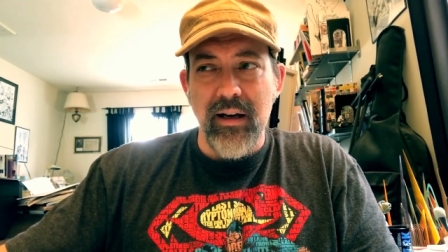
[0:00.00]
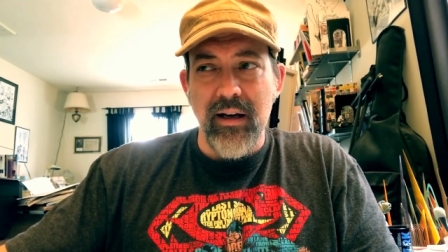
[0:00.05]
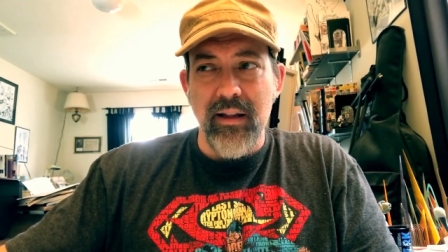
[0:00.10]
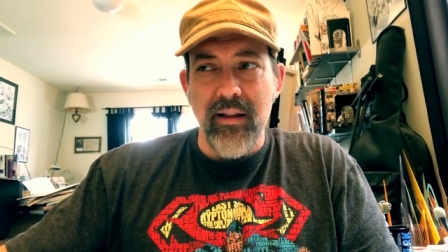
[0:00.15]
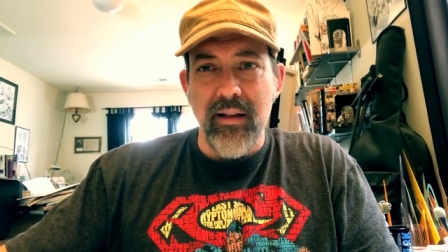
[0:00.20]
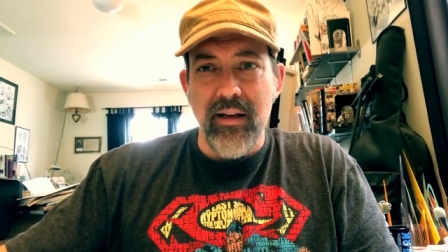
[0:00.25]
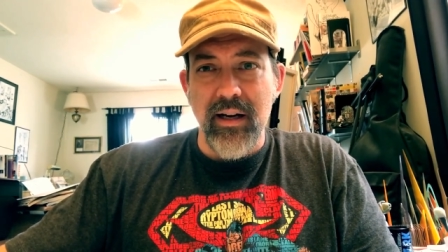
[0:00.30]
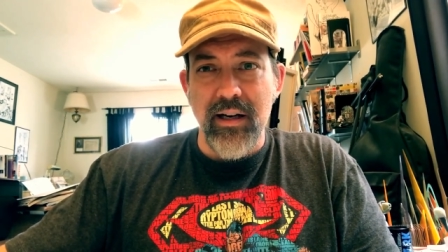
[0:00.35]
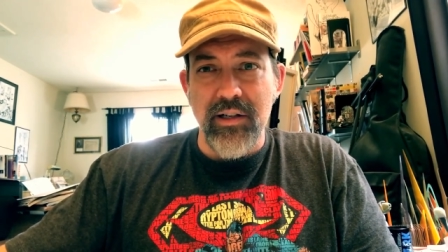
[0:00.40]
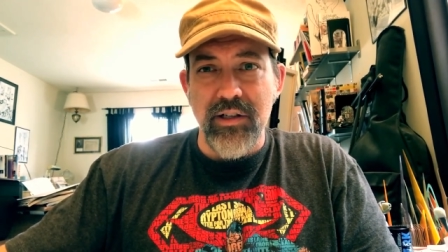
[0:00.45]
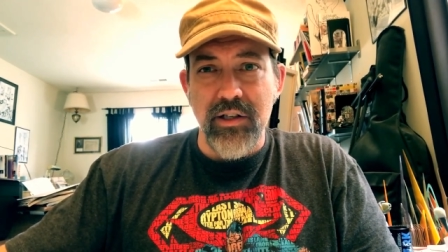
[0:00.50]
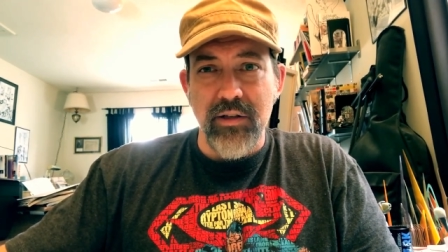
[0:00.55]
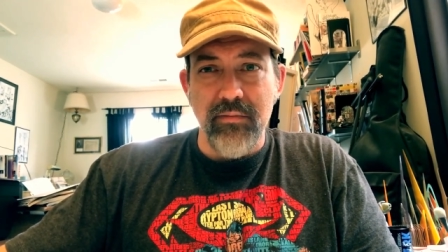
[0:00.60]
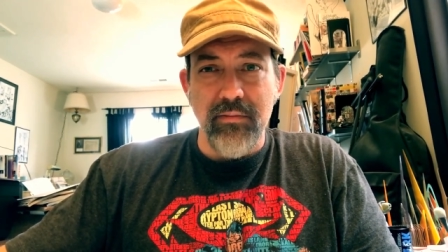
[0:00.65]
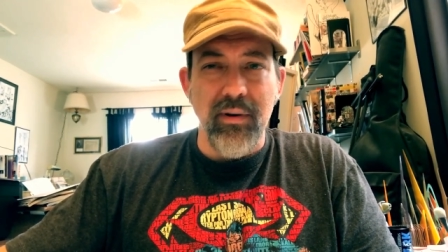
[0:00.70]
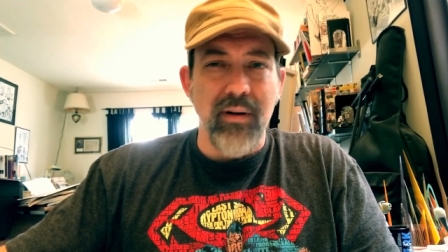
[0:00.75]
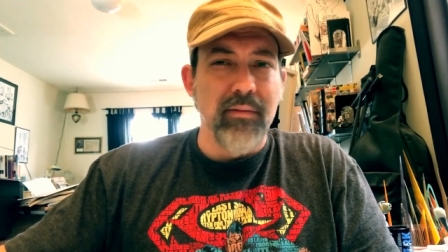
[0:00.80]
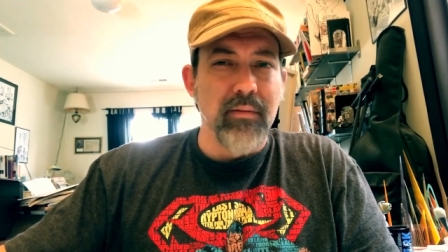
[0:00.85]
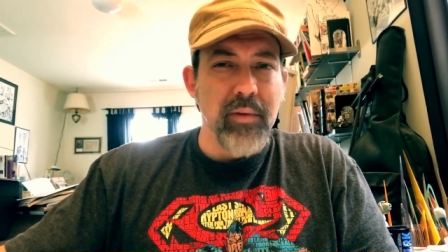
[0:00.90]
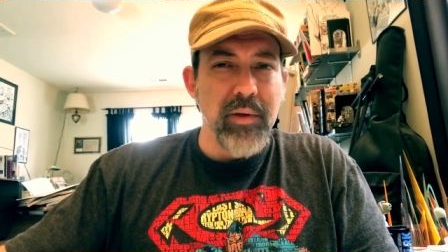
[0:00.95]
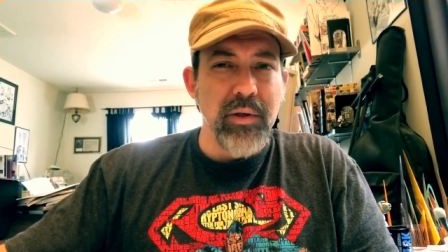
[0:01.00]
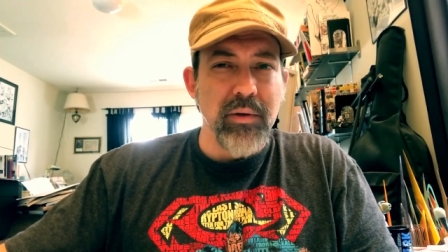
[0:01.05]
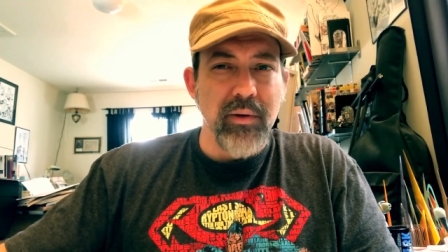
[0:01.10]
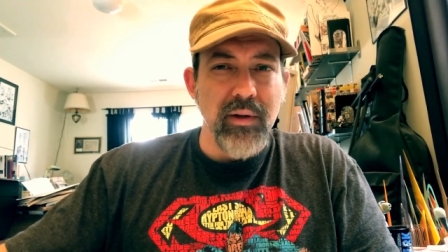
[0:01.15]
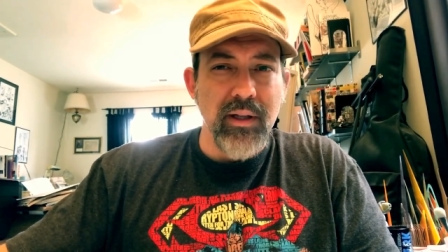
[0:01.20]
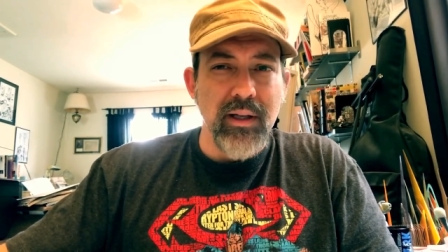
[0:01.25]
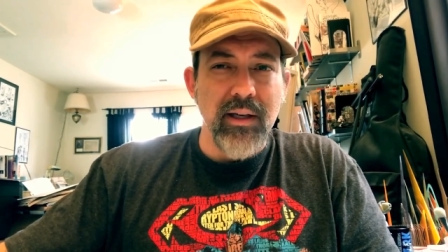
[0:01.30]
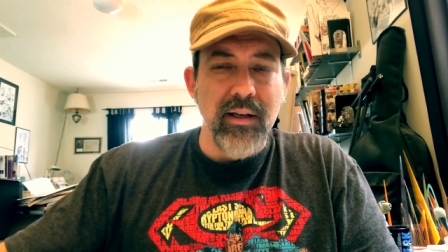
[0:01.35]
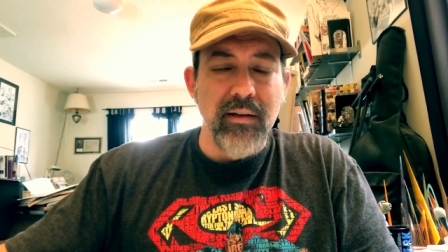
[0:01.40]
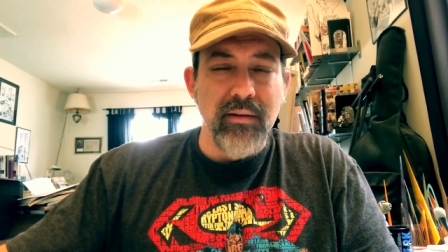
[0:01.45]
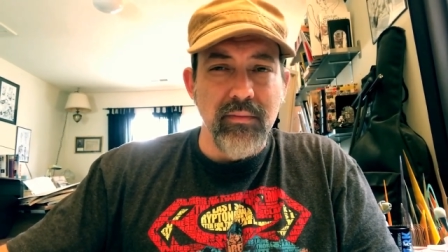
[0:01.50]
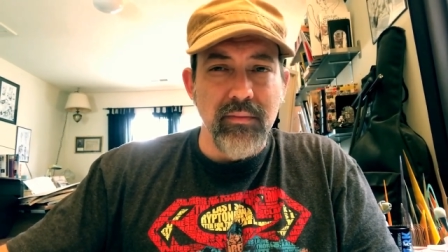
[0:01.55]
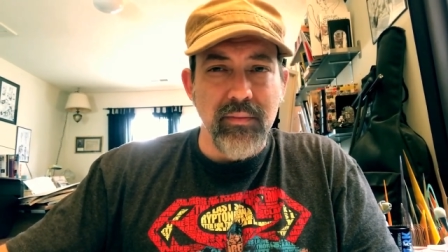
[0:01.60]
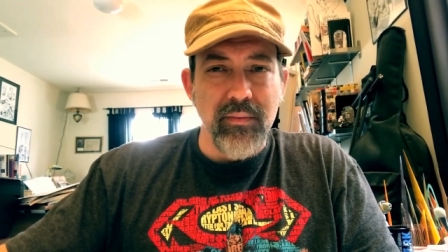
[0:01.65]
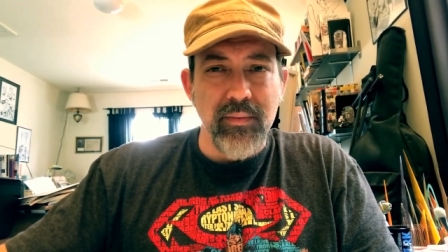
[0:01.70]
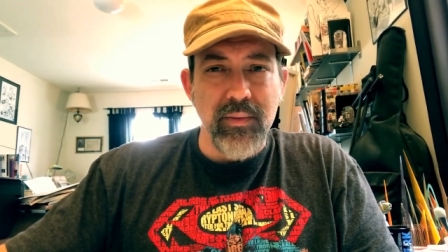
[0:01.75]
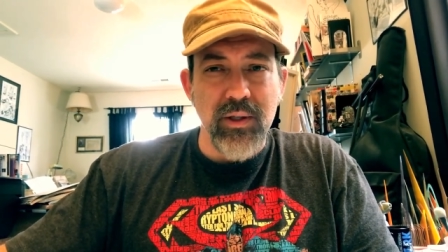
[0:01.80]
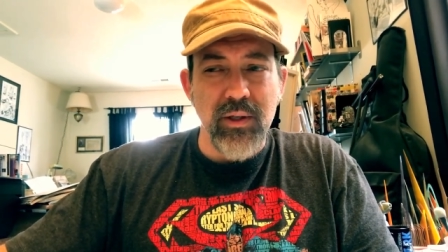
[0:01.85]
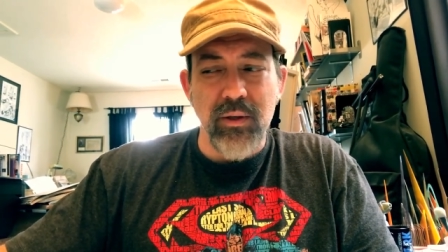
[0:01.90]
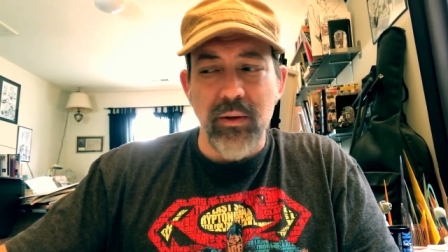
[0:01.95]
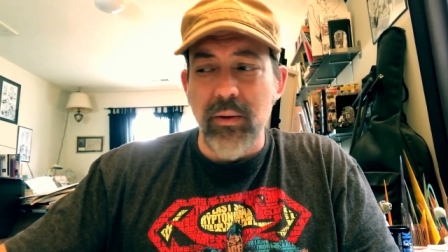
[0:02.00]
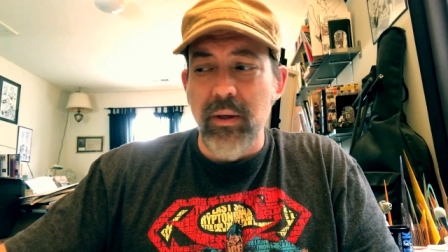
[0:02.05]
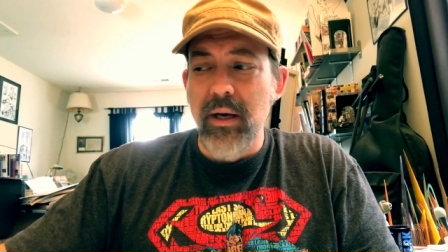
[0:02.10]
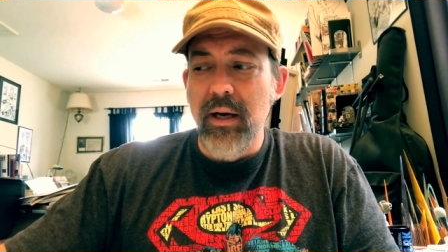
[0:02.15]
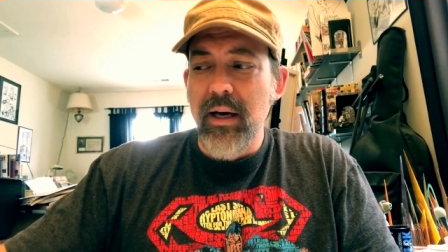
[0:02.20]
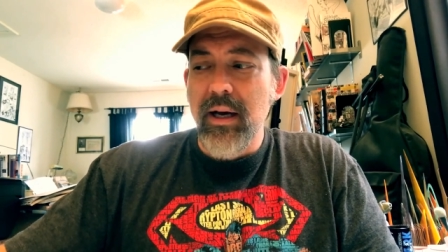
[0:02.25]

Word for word: then I should probably do it then. So